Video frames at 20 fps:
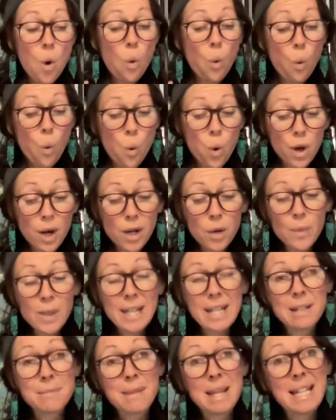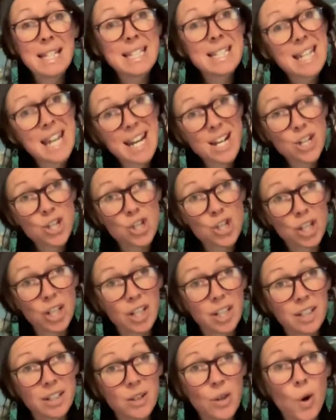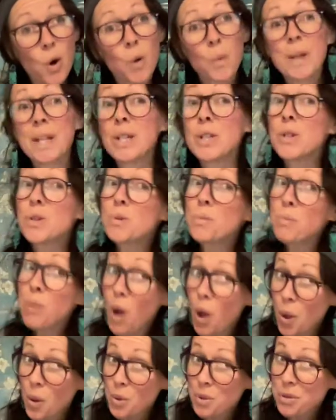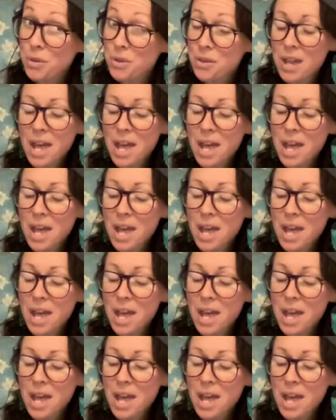or we can make a tincture, or we can do both.